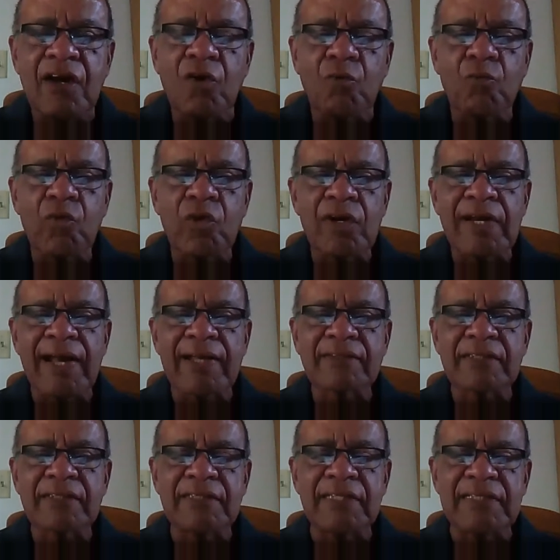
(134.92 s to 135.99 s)
work out
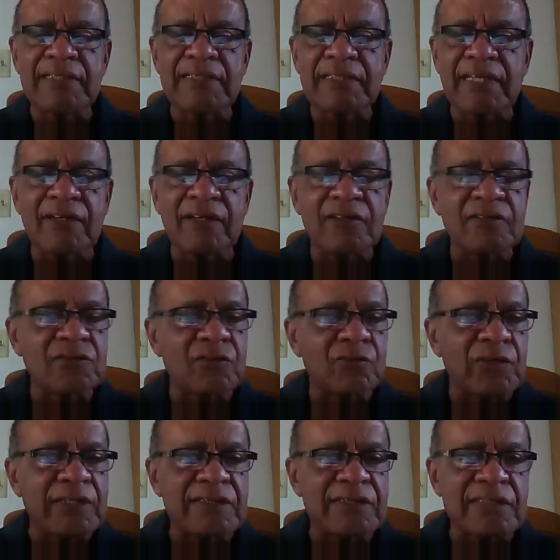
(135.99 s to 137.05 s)
the details. We
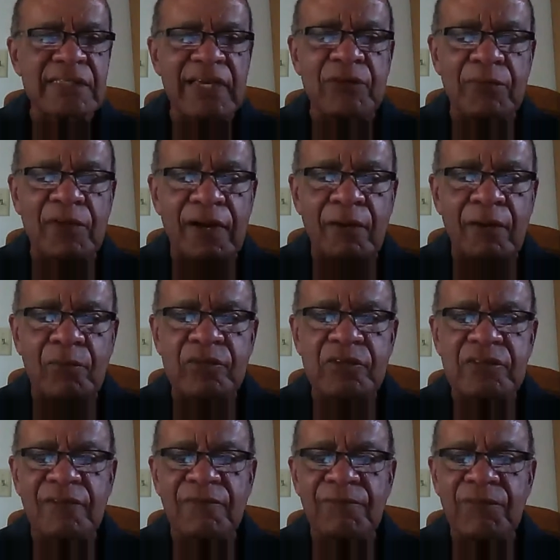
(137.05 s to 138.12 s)
can save you
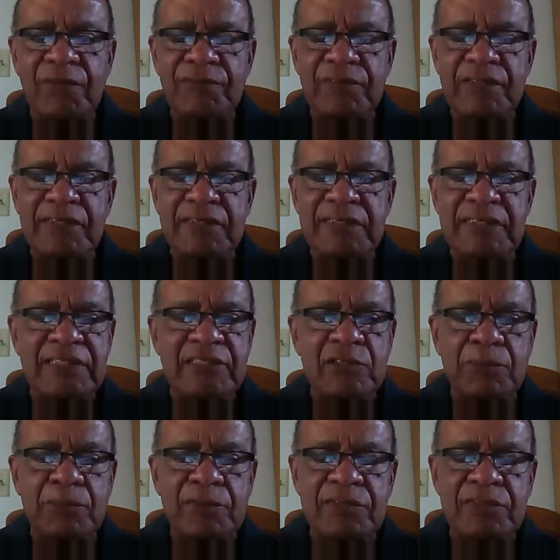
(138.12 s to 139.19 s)
upwards to 50 to
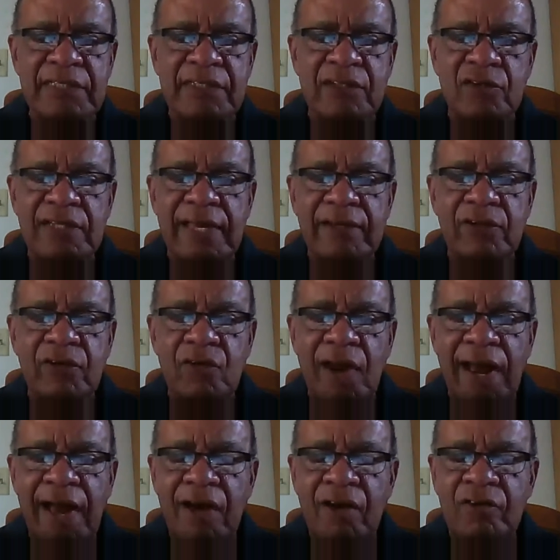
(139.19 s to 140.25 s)
60% on that
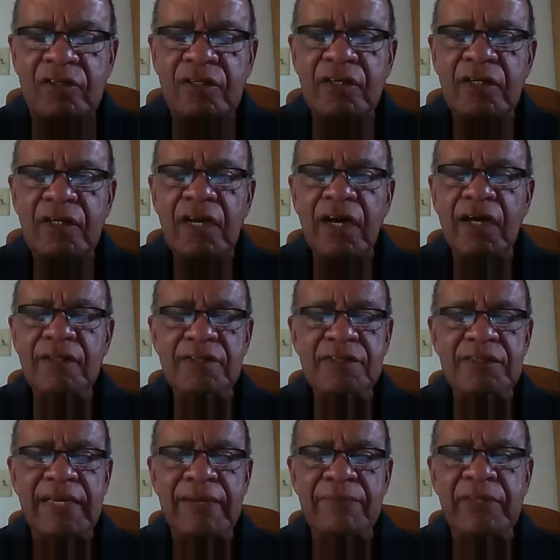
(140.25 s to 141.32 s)
crown. The
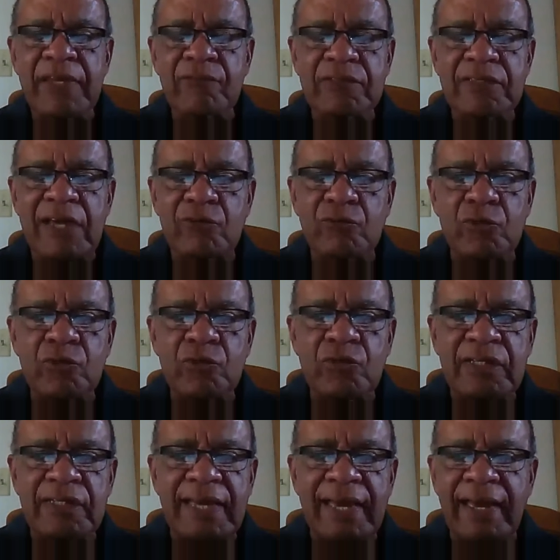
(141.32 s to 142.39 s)
same thing with that root
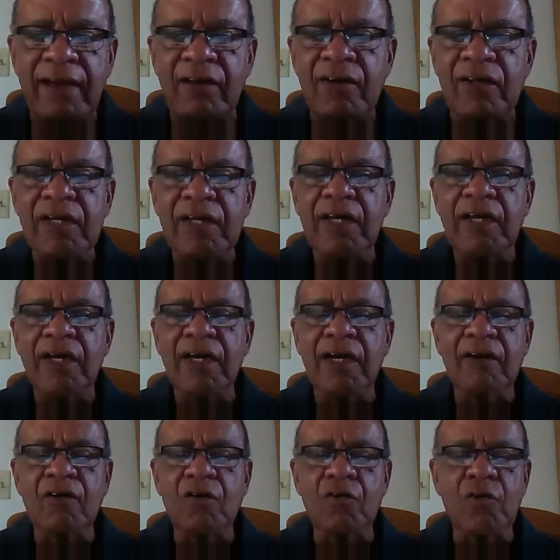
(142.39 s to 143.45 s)
canal,
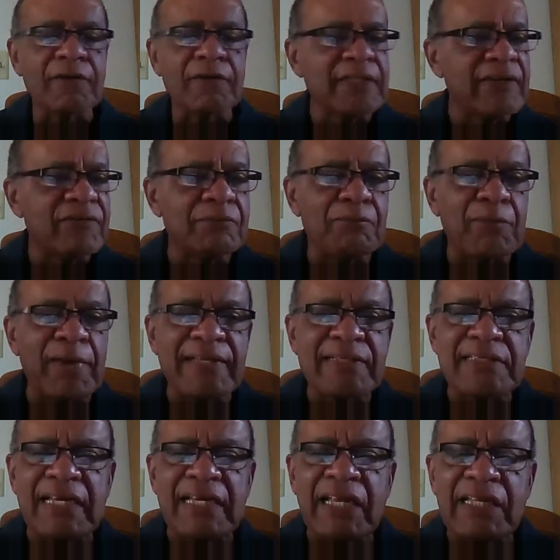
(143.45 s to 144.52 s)
or even
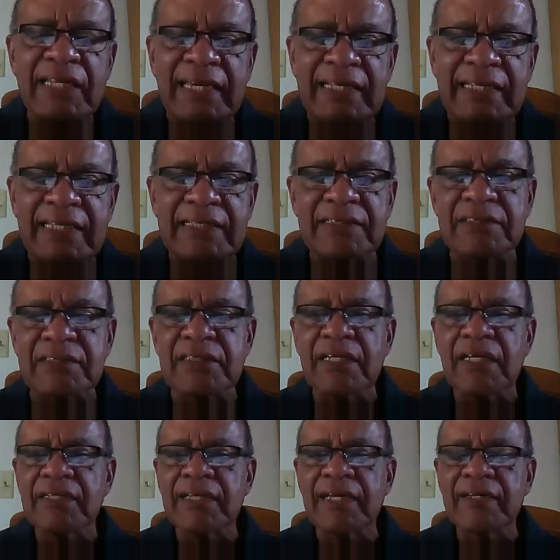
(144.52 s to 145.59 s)
basic cleanings
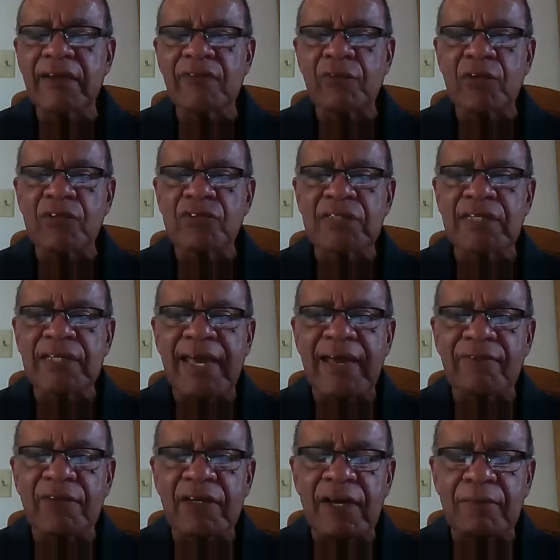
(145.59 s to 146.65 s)
that everyone should
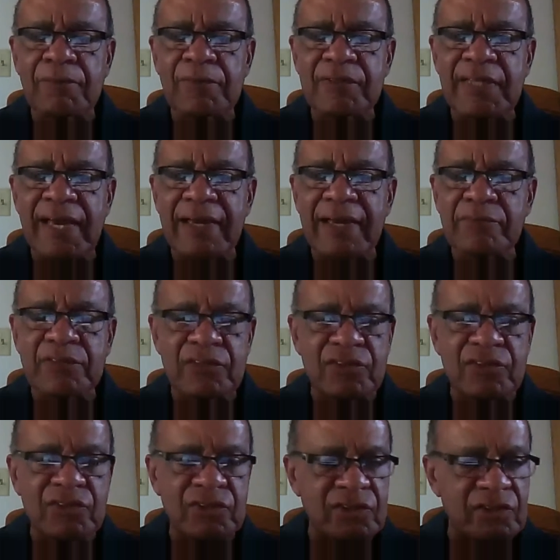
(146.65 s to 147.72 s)
have a couple of times a
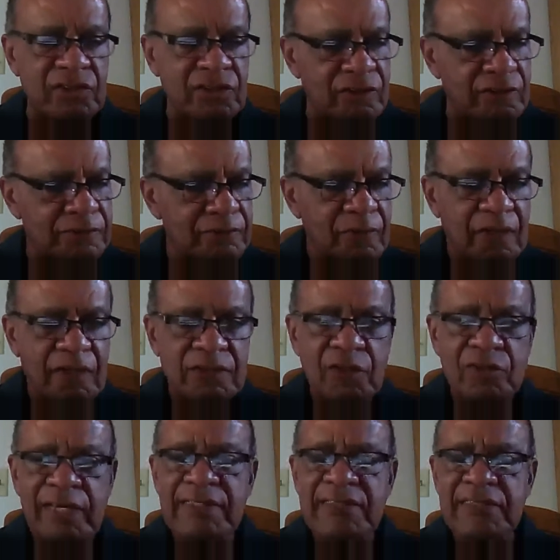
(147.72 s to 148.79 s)
year. So
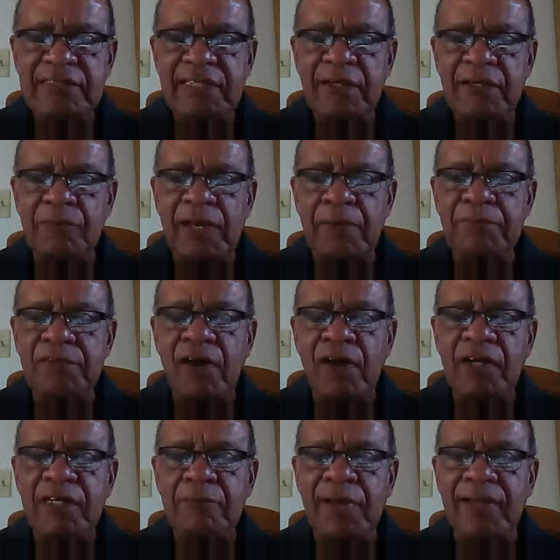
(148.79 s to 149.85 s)
ladies and gentlemen, I'm
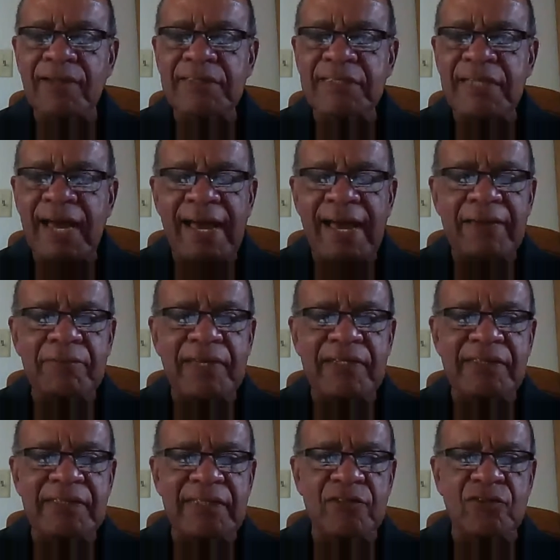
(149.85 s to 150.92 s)
talking about time
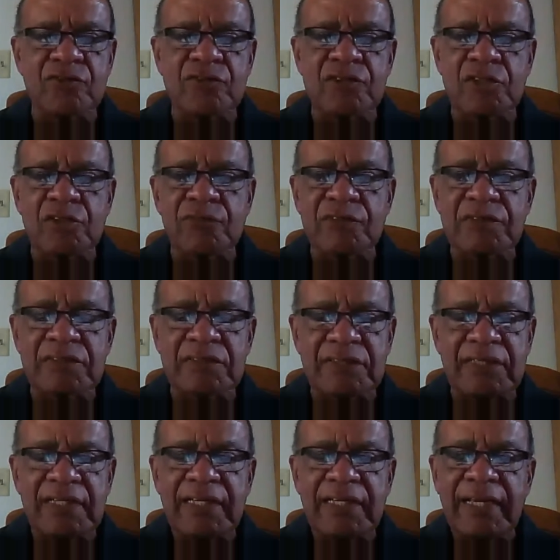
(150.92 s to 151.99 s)
and dental
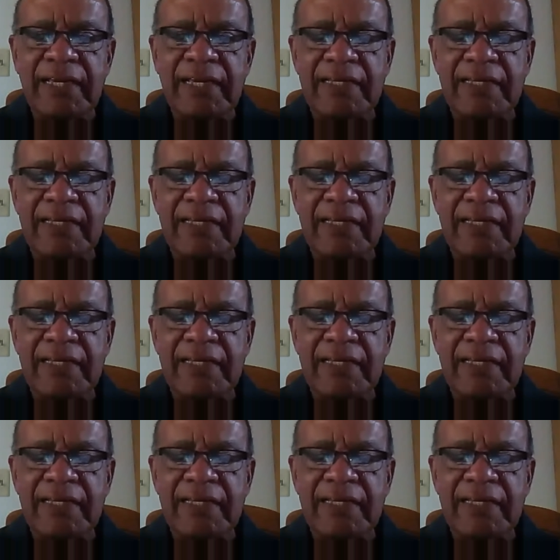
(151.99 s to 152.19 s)
services. And